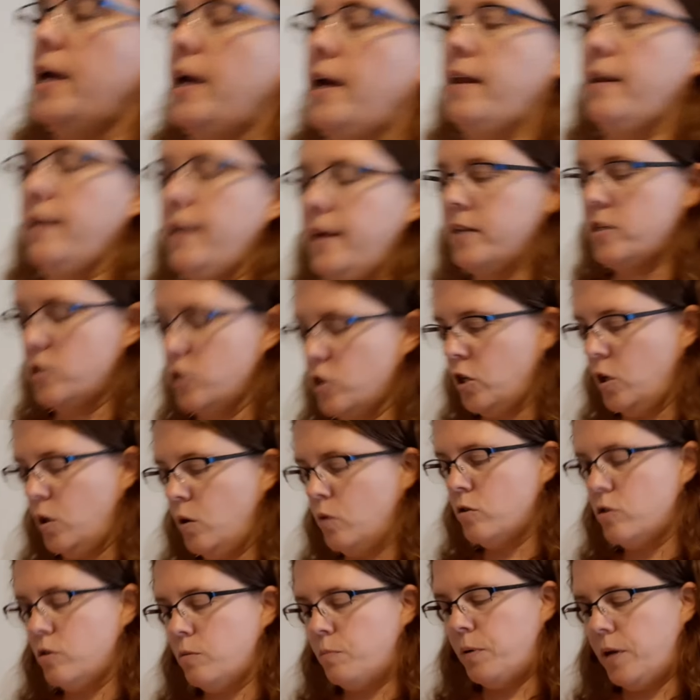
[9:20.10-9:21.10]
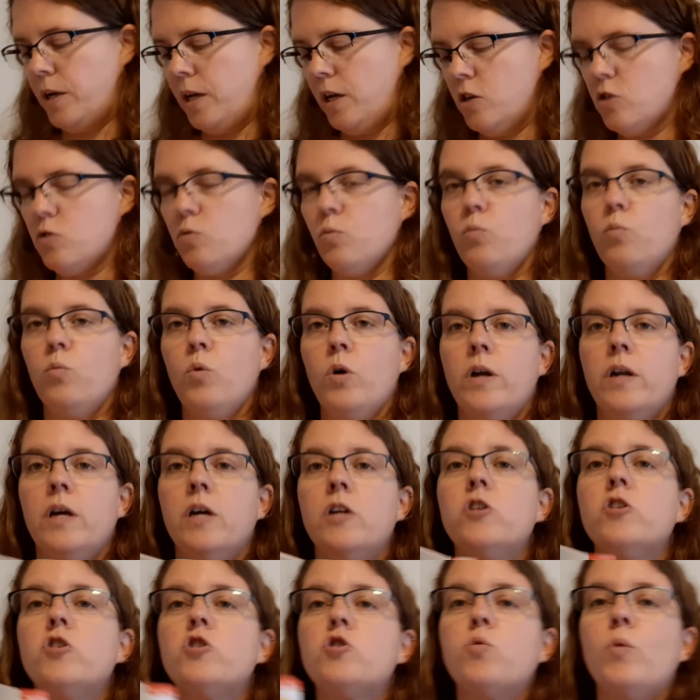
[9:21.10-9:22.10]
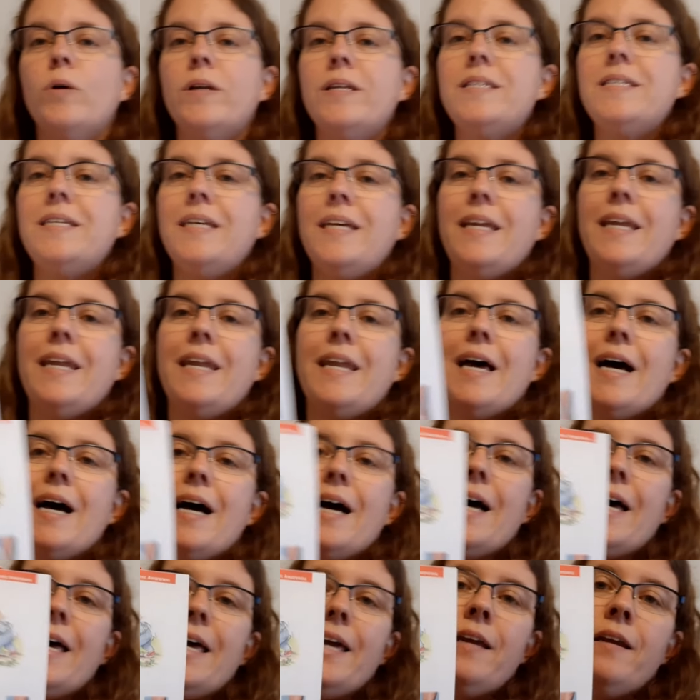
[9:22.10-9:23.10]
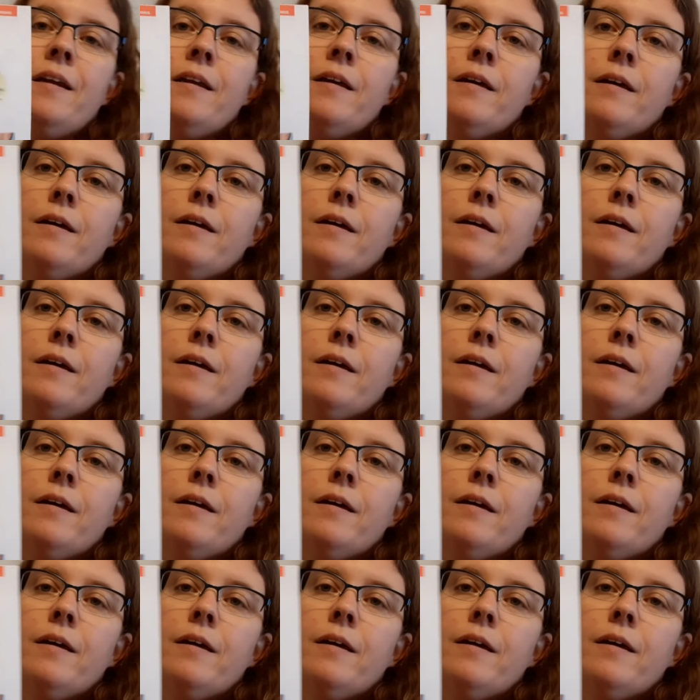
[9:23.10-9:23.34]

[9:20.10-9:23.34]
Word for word: and let's go to page 129.